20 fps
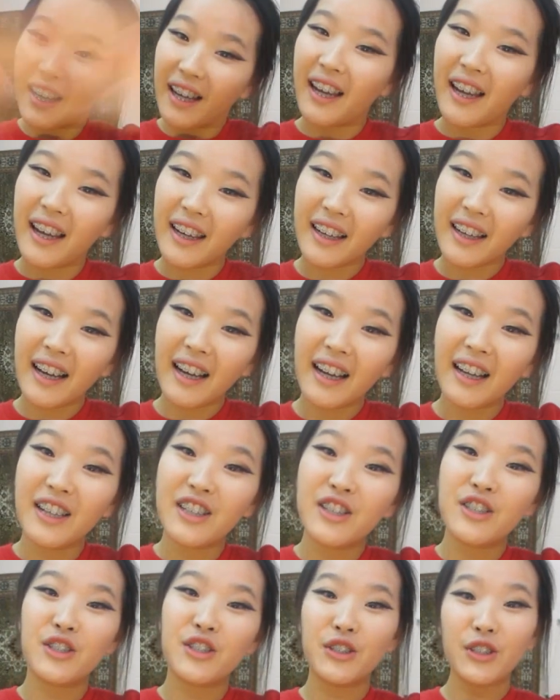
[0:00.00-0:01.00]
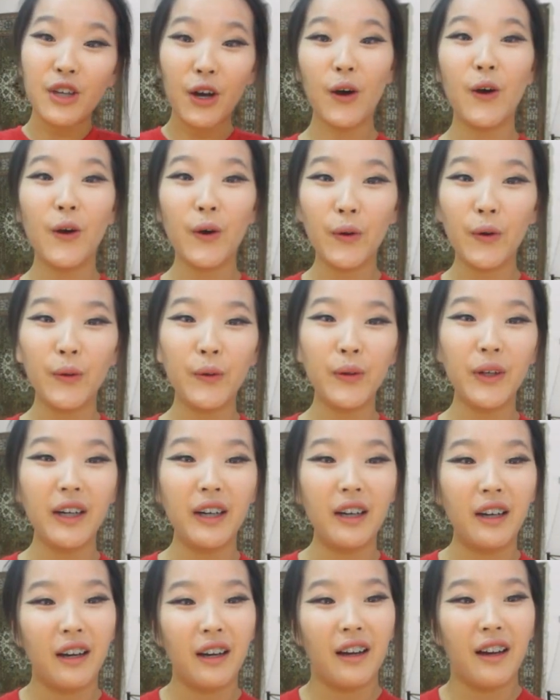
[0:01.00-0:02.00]
Hey guys, so
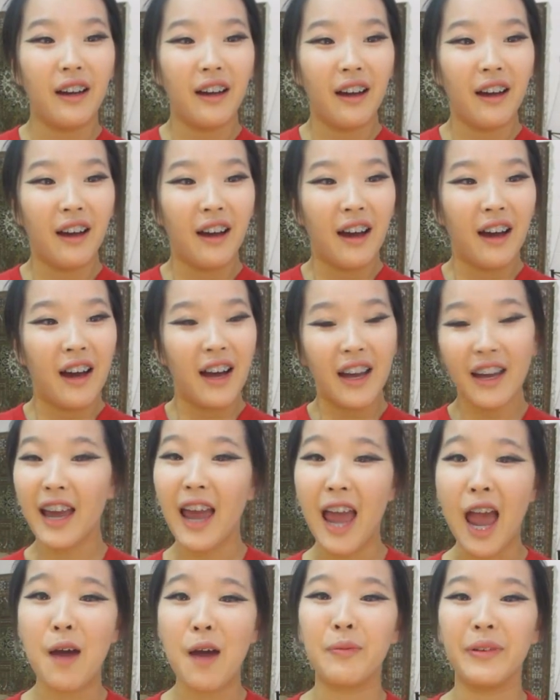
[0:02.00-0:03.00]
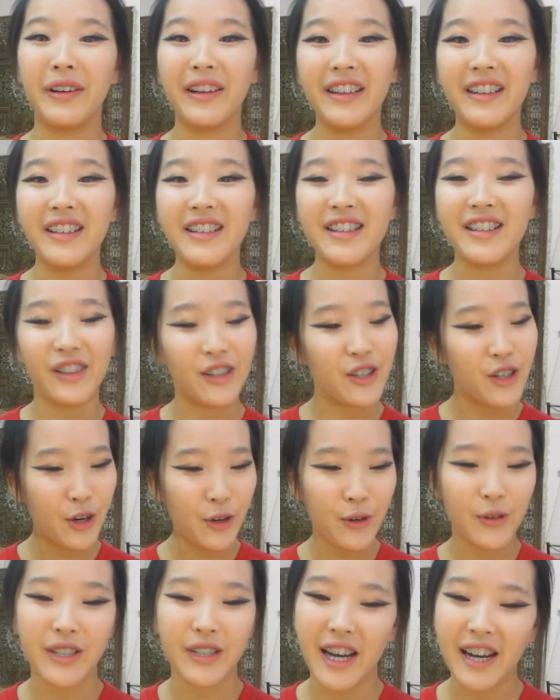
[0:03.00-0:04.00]
it happened
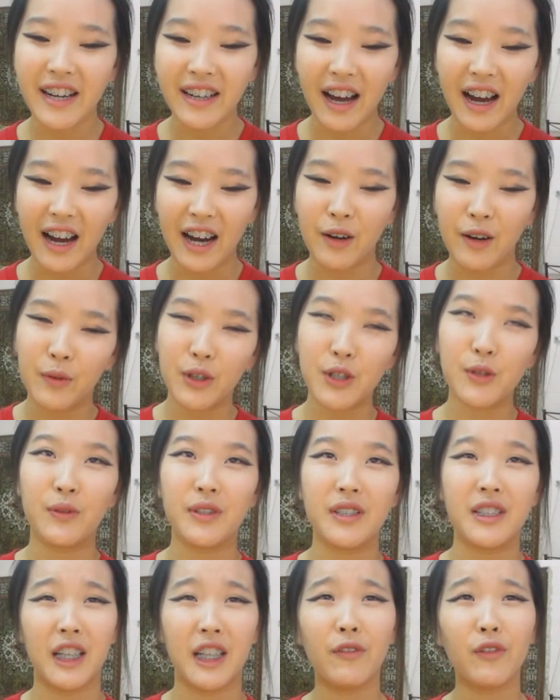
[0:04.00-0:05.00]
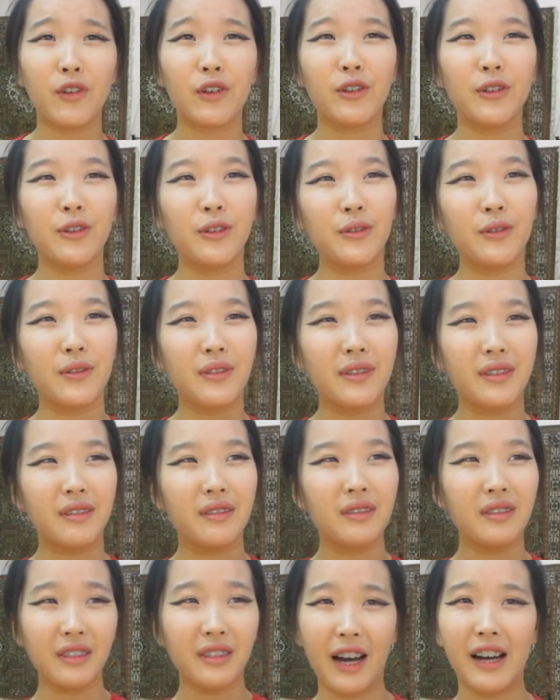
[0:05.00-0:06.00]
Tuesday night, which was several
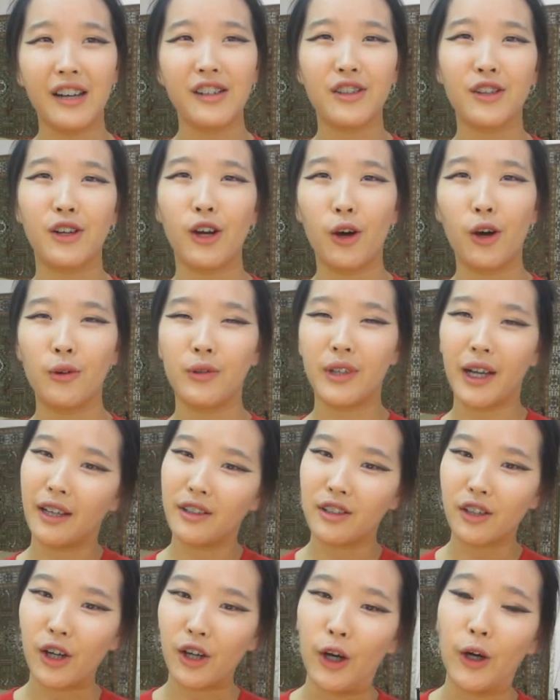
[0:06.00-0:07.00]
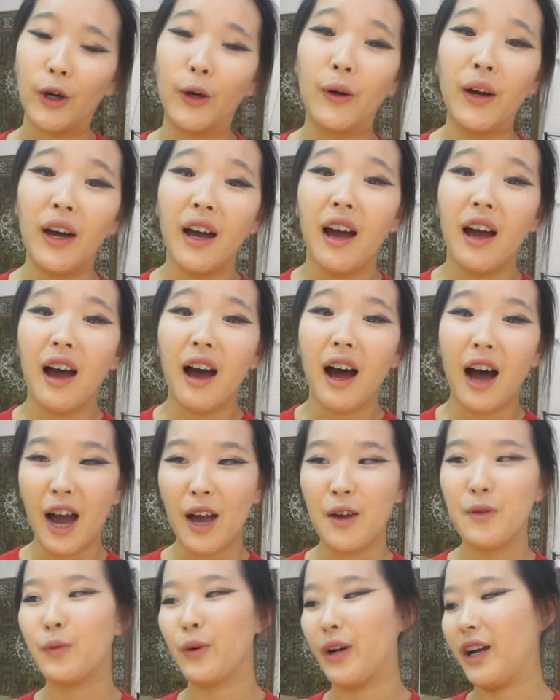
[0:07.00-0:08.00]
days ago.
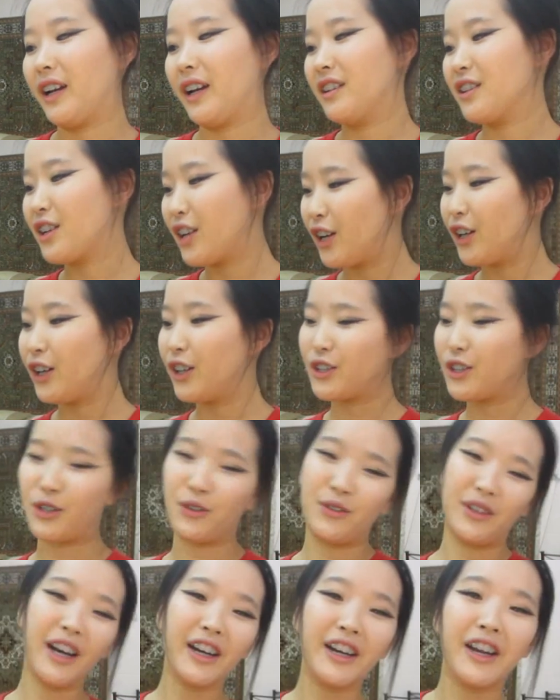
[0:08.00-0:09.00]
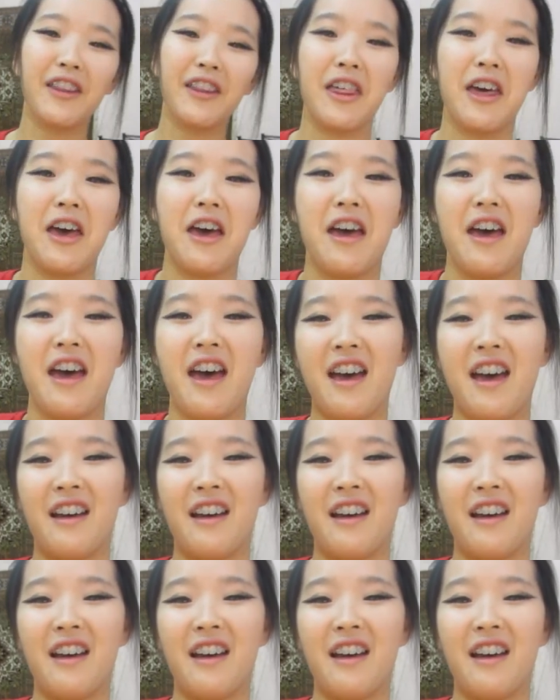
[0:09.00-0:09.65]
I went to none other